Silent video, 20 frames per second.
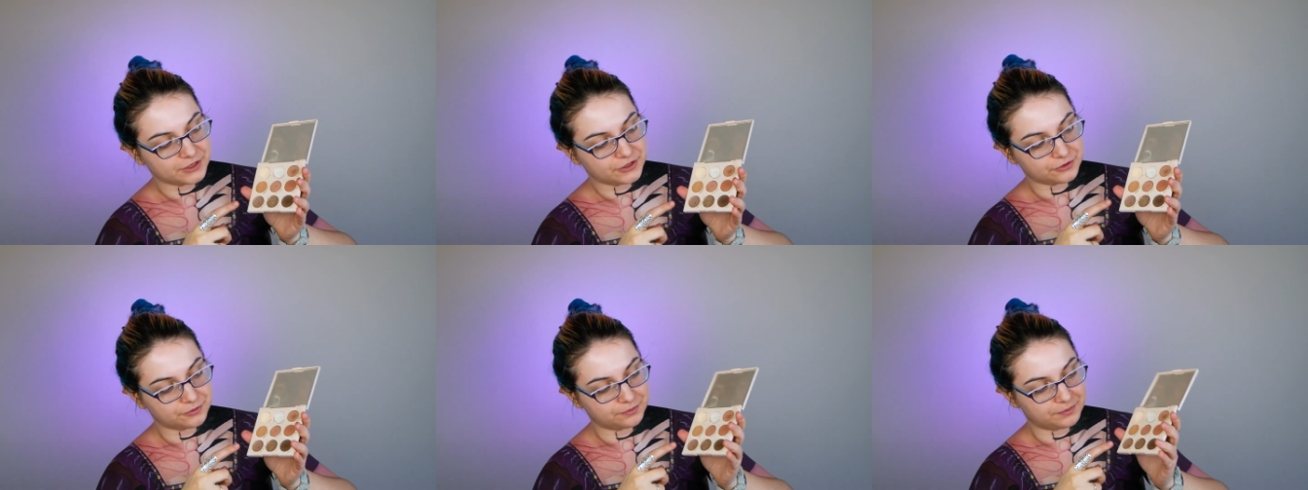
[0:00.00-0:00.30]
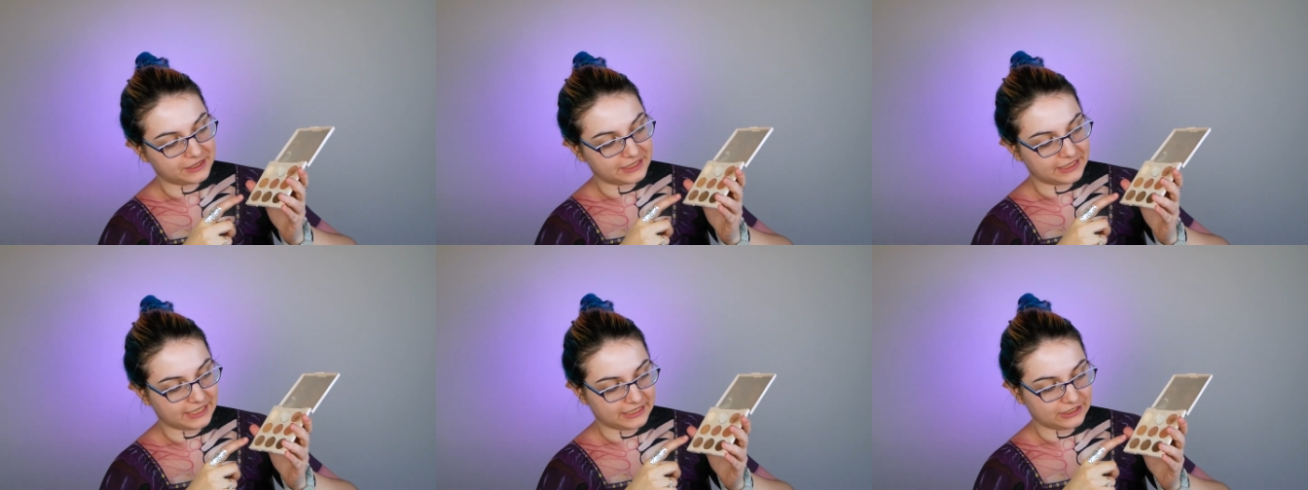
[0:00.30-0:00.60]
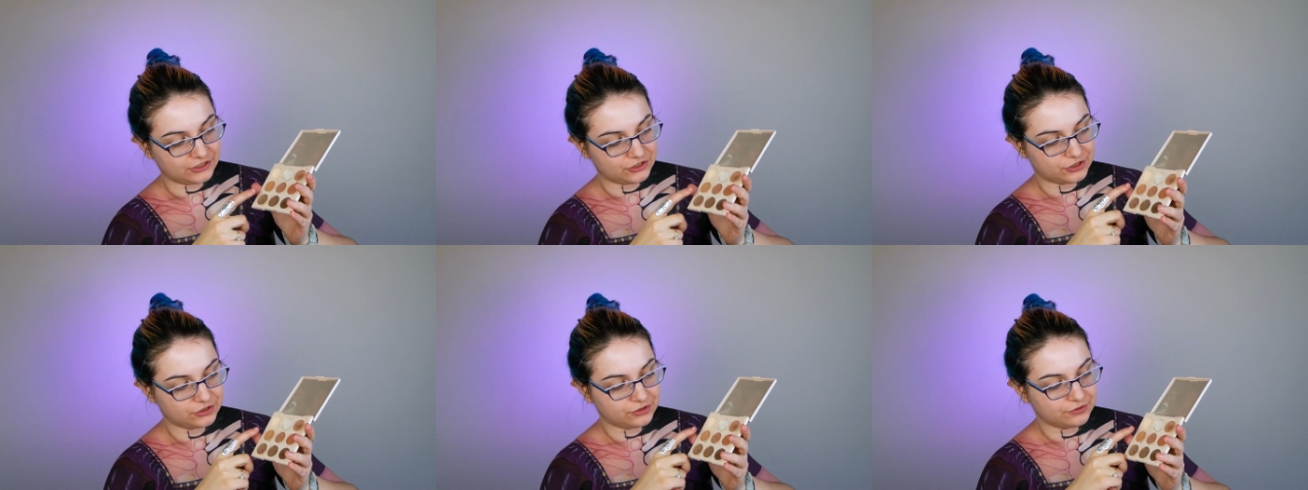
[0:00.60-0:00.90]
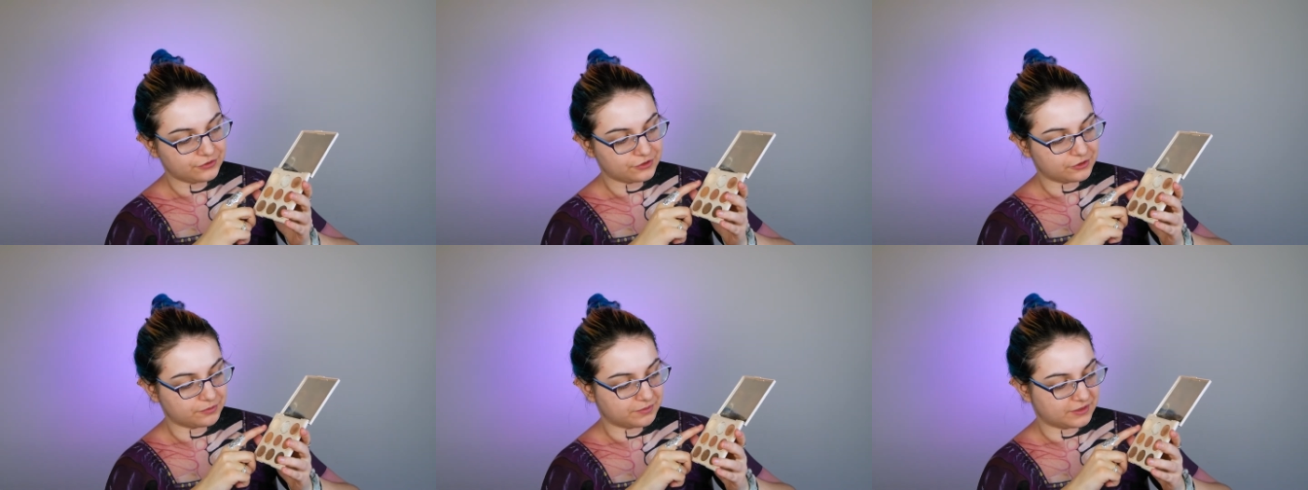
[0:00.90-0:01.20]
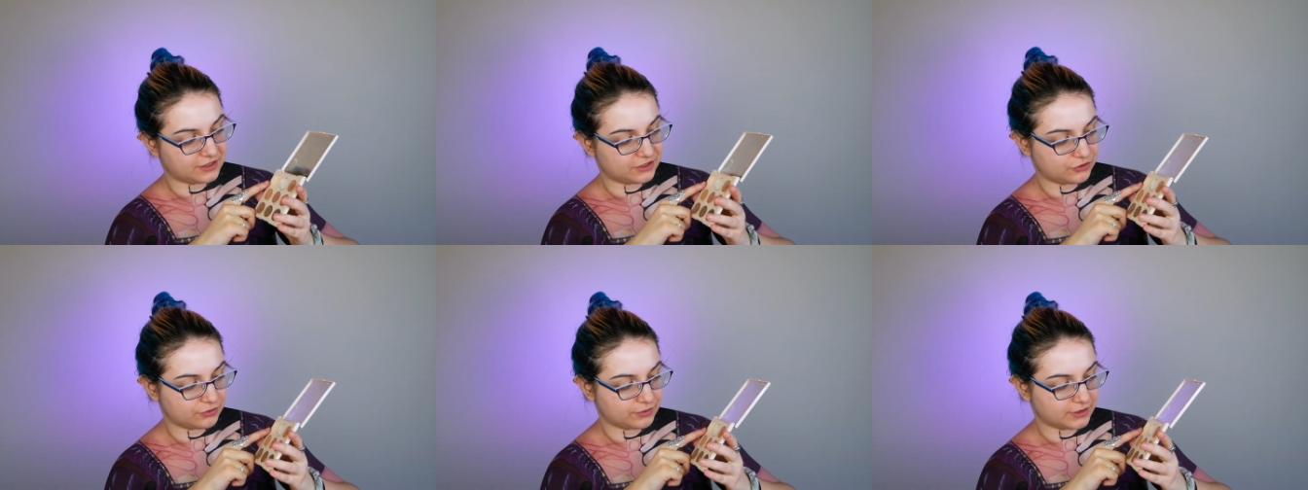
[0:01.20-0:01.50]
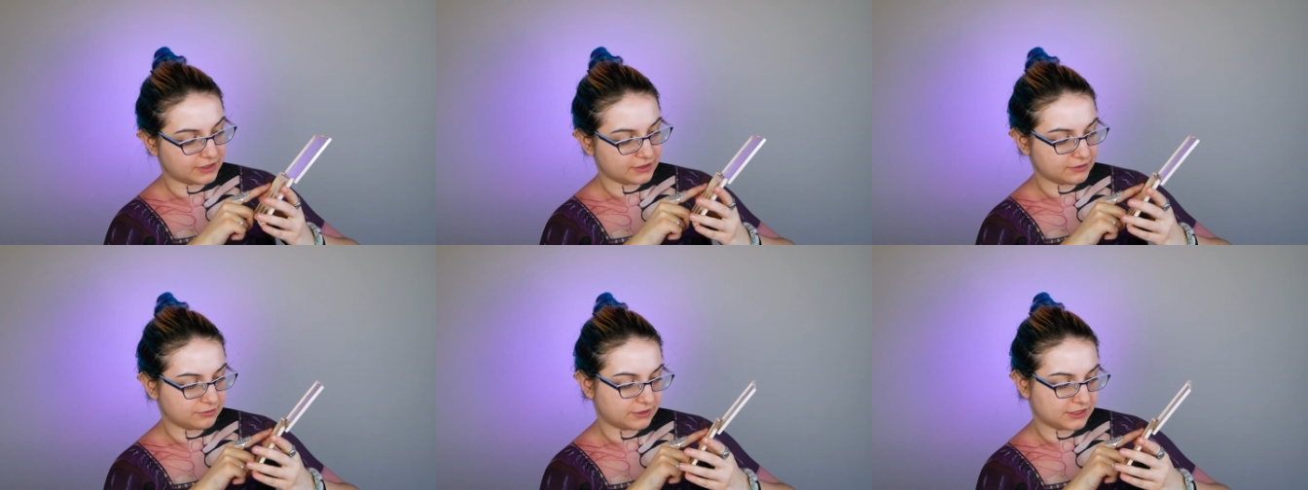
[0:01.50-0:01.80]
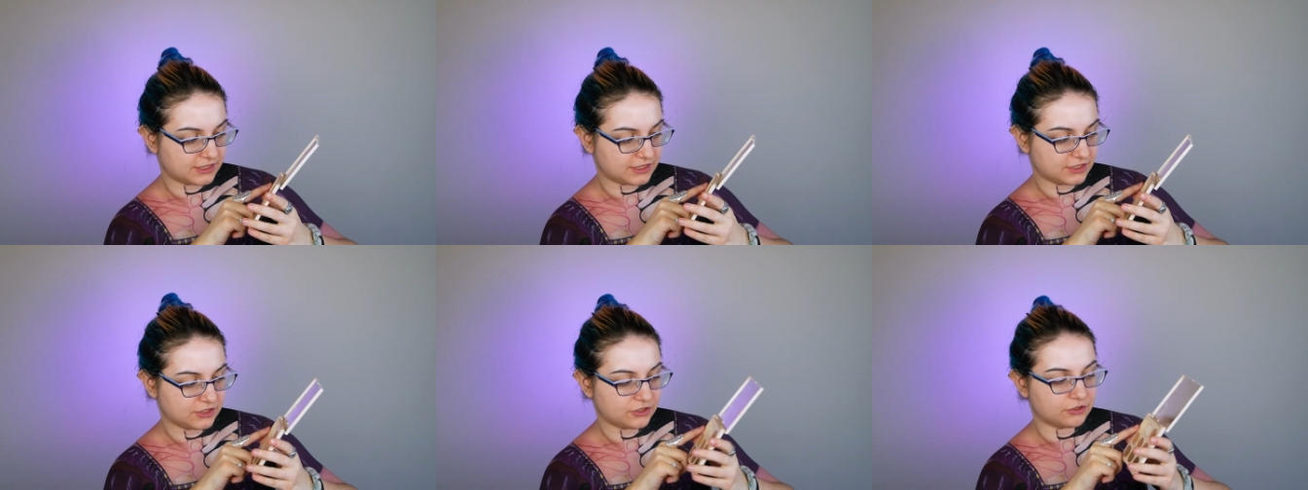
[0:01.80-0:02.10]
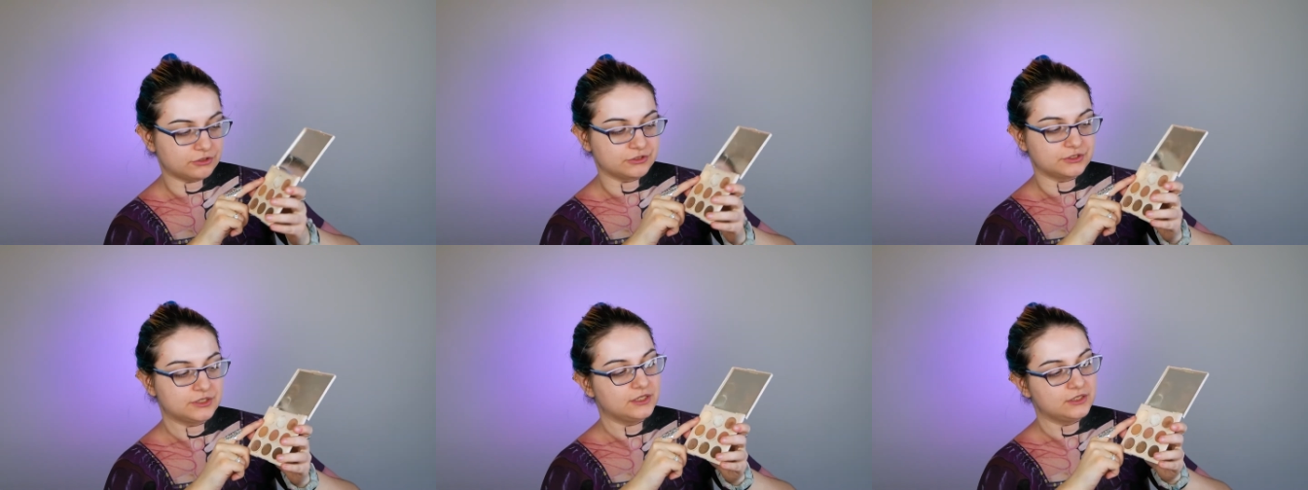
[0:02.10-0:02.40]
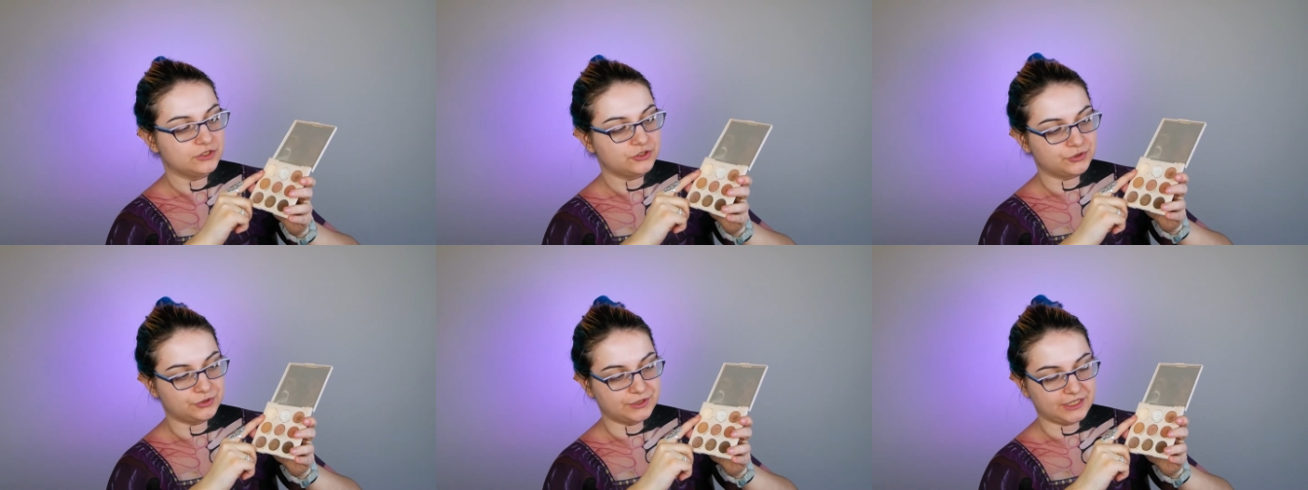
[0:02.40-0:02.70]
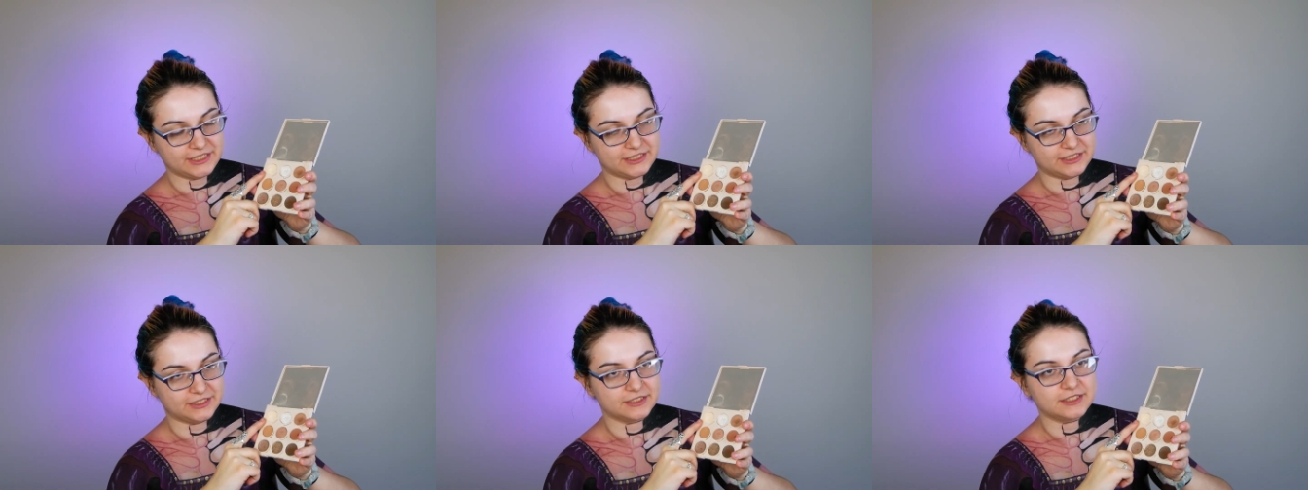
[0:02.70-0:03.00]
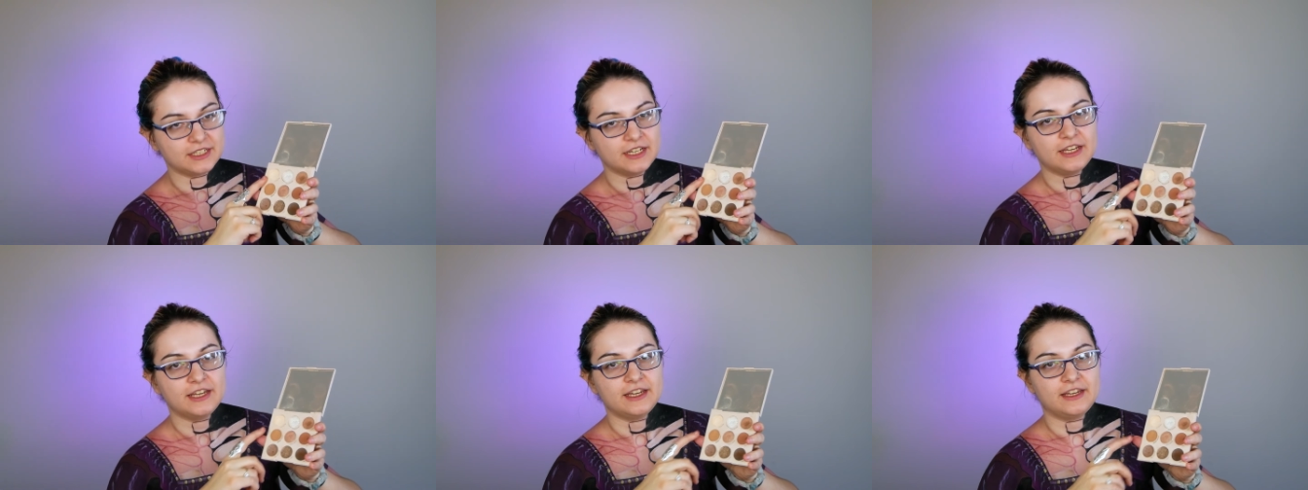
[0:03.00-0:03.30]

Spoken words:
combination from this one, which is called Shredded,